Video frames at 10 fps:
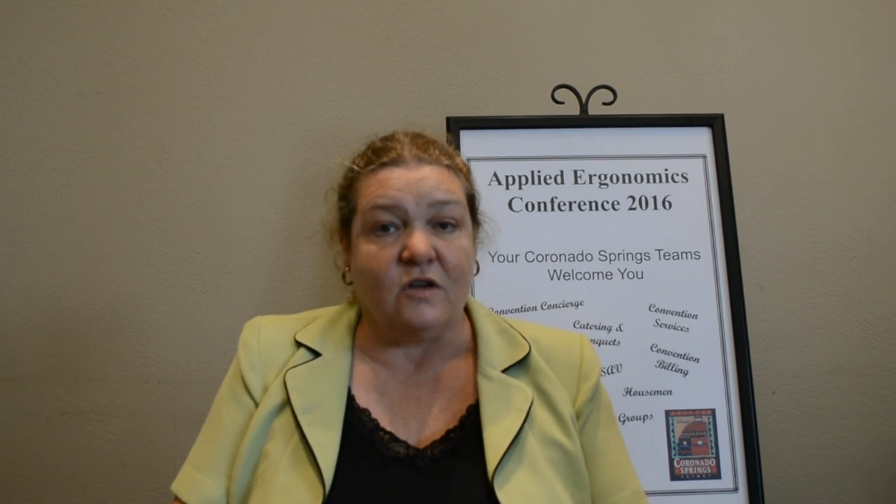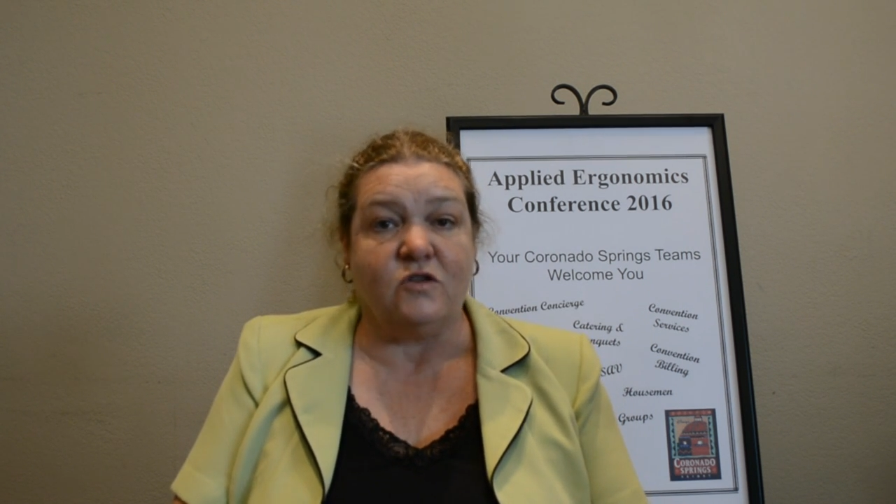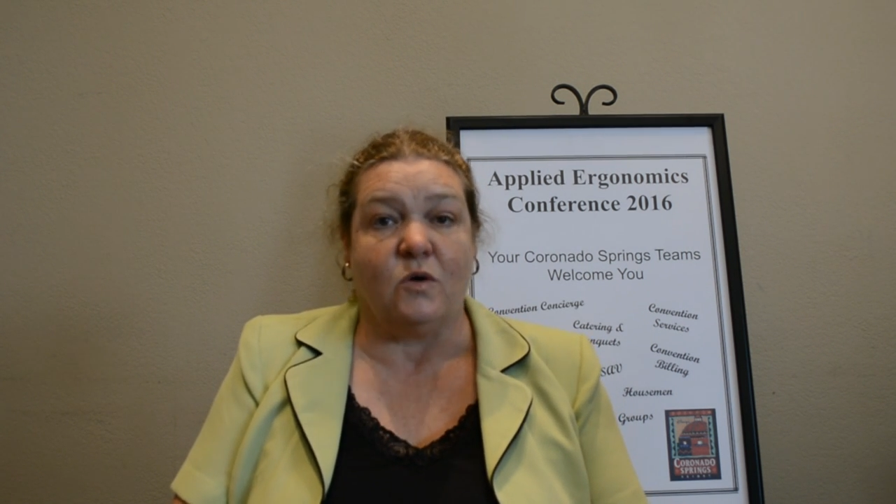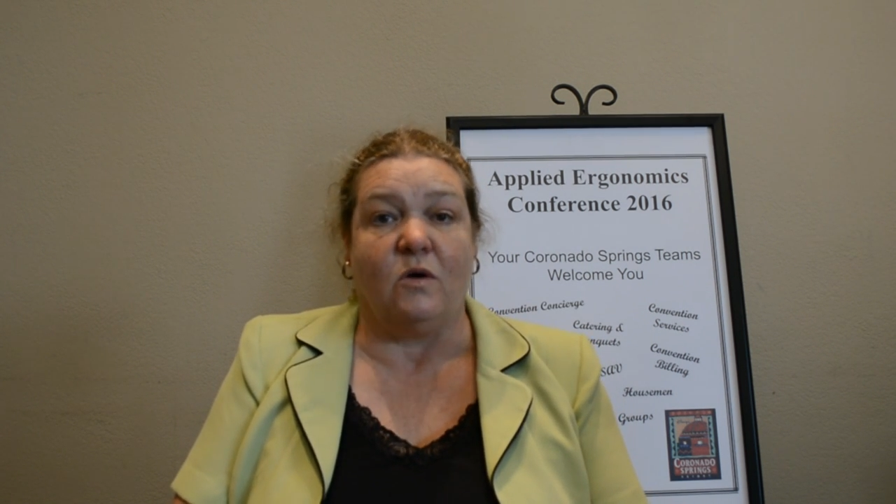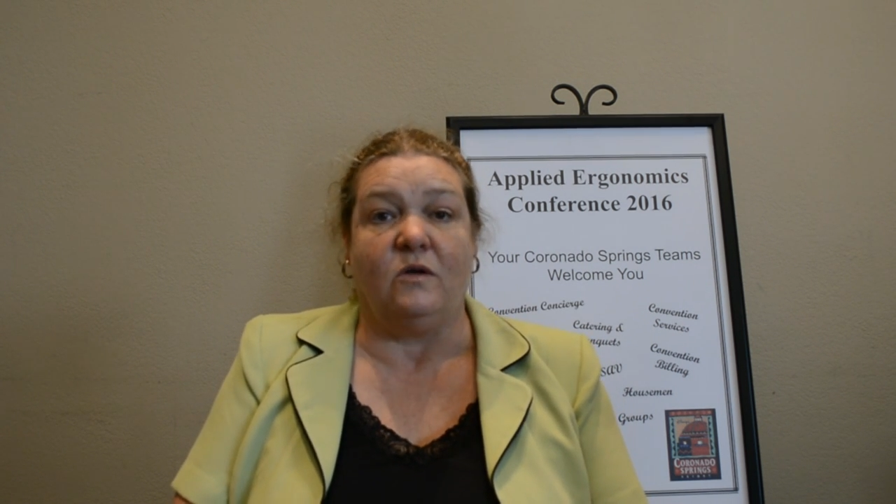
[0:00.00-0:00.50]

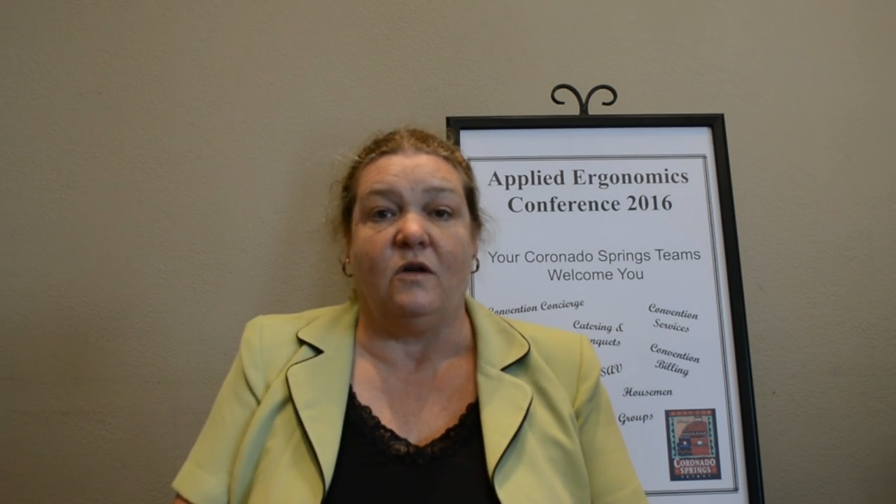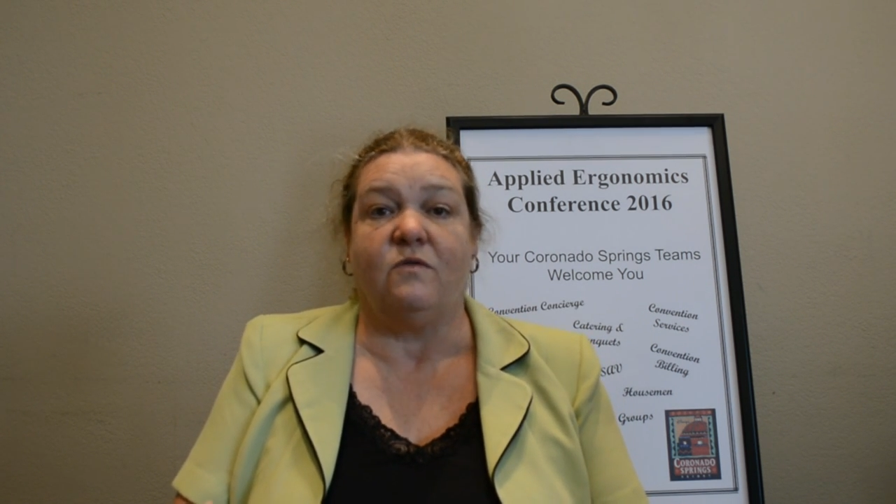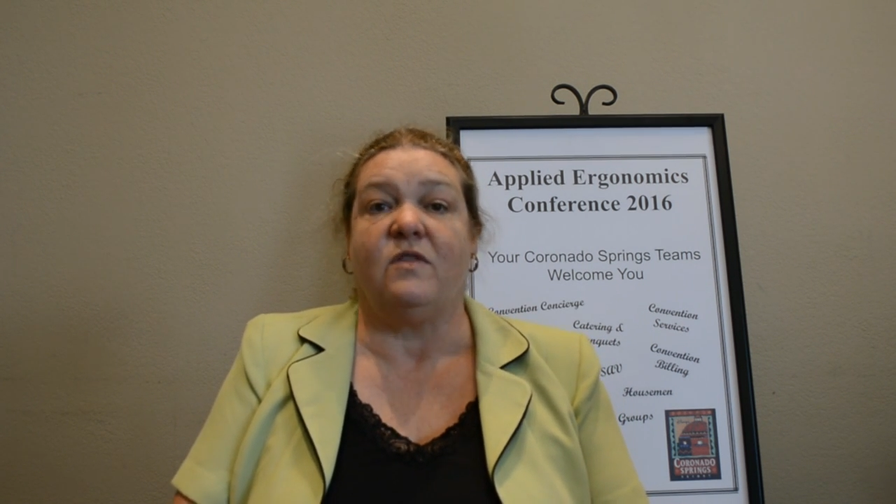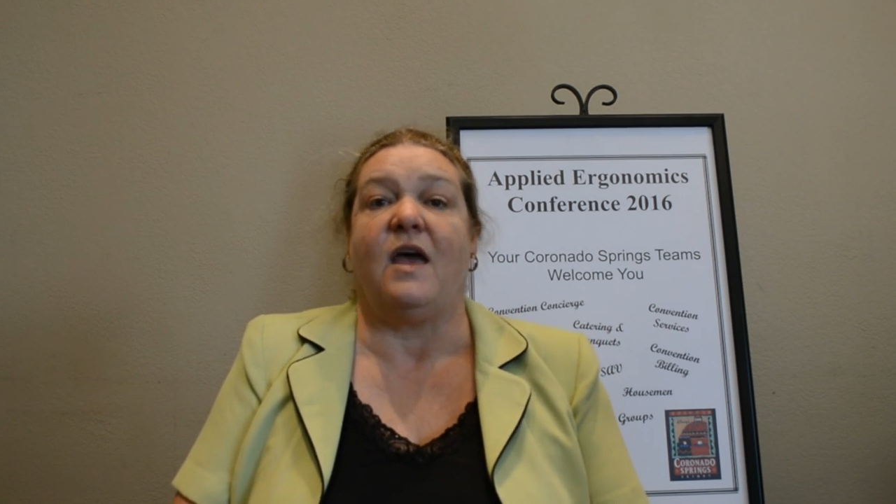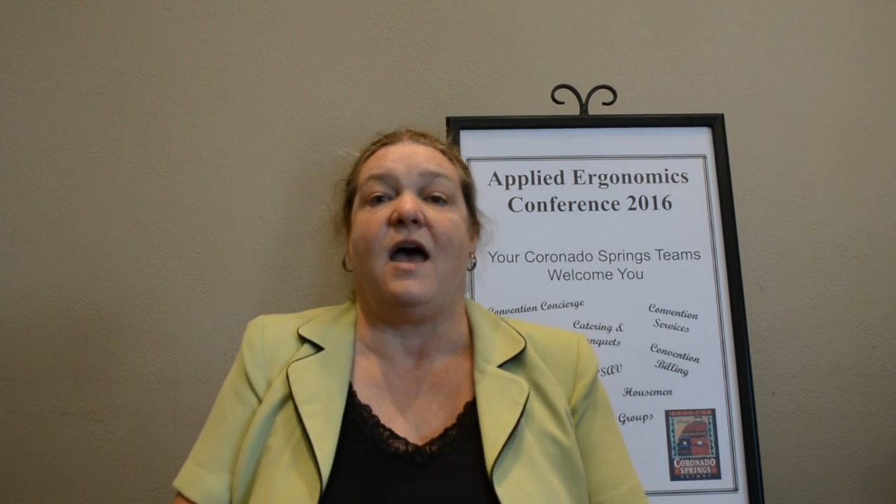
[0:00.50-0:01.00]
control
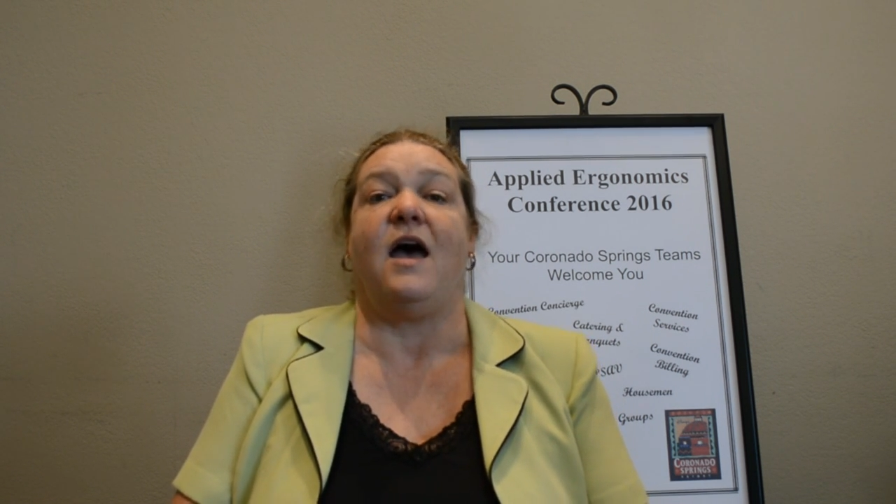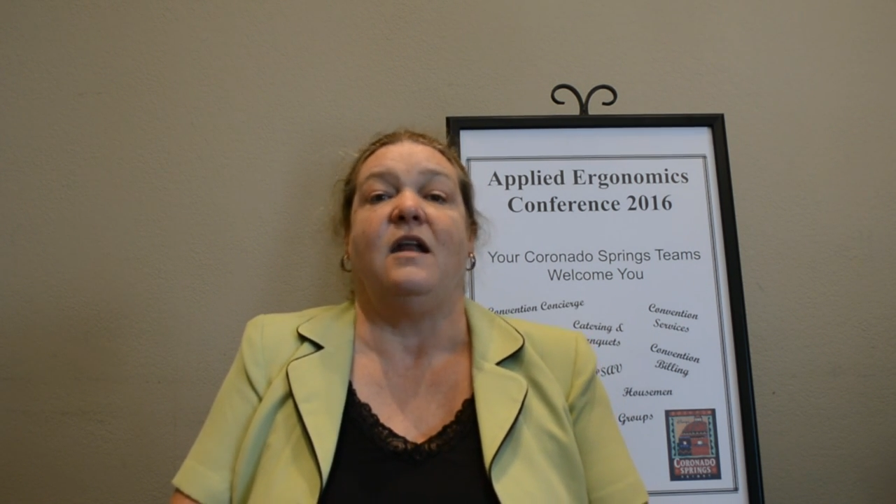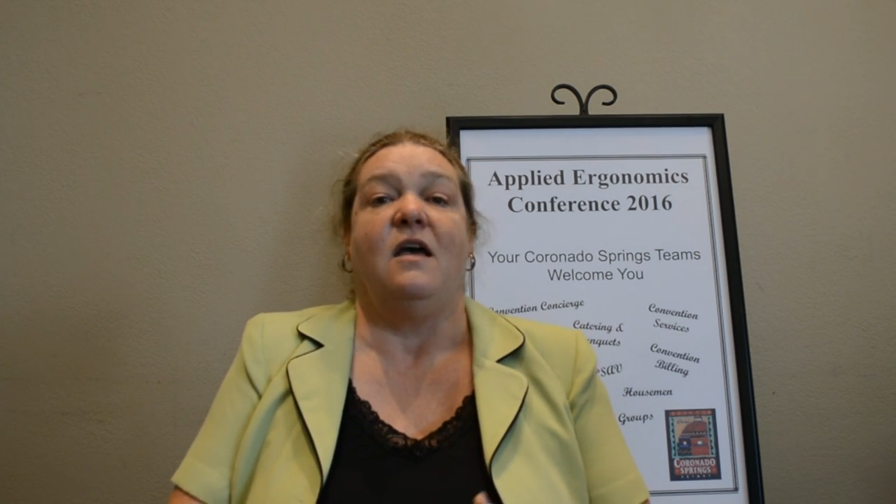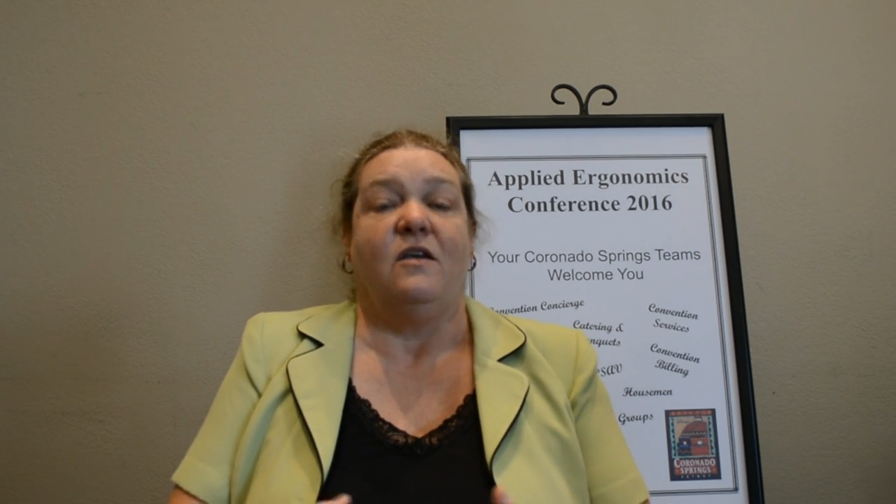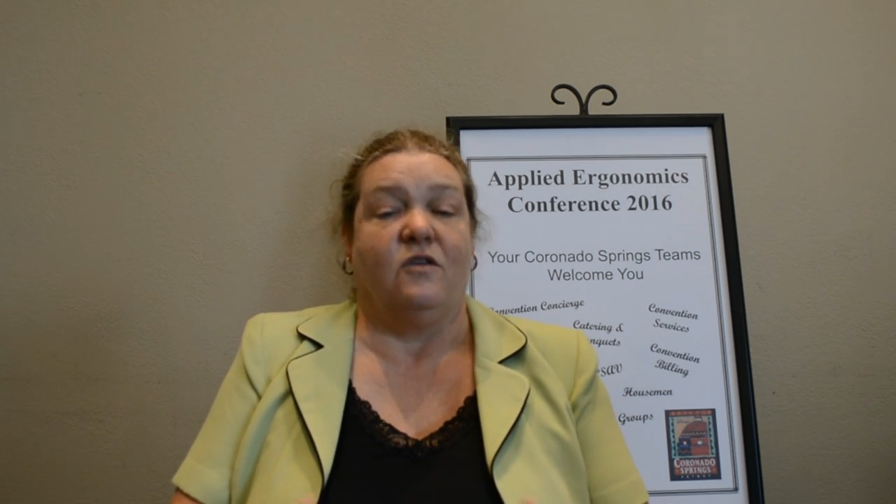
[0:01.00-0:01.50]
over that.